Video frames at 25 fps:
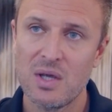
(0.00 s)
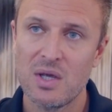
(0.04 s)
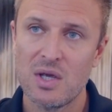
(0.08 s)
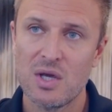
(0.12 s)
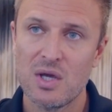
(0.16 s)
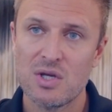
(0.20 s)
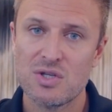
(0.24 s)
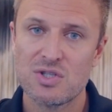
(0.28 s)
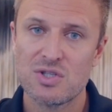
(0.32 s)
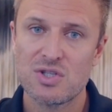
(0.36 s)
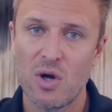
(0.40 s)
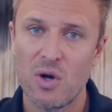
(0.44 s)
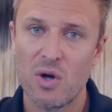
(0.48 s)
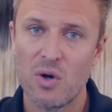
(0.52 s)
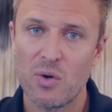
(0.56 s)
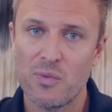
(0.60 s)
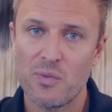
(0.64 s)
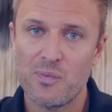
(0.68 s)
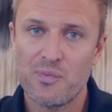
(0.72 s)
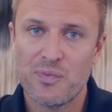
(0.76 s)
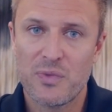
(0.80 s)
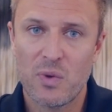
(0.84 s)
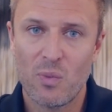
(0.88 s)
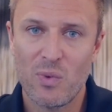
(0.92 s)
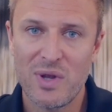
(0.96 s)
So
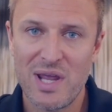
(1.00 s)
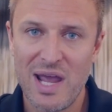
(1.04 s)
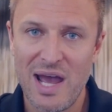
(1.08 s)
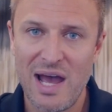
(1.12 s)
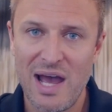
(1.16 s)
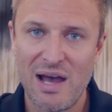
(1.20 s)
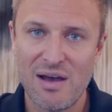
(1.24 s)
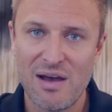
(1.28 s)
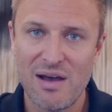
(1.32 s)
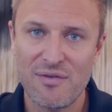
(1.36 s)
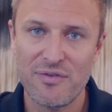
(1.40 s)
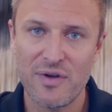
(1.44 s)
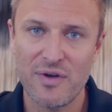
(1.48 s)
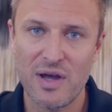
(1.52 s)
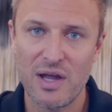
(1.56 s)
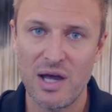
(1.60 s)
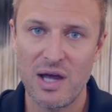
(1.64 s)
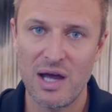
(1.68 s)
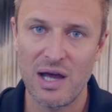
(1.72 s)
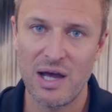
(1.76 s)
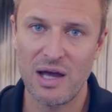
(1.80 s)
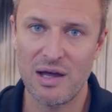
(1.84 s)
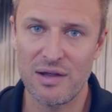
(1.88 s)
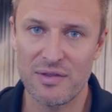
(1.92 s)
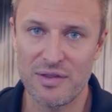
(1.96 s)
we have
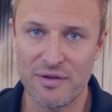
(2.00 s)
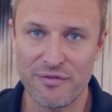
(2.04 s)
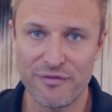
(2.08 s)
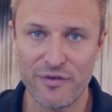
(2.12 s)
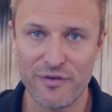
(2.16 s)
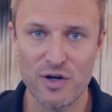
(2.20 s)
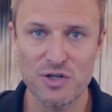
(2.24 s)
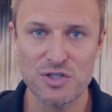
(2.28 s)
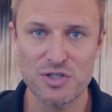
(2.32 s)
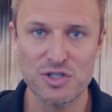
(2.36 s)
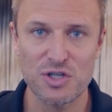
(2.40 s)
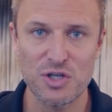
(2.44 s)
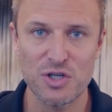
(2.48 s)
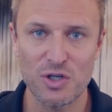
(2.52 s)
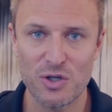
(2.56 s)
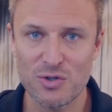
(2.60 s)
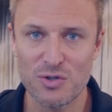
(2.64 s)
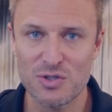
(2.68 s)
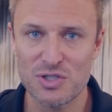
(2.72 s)
the first two.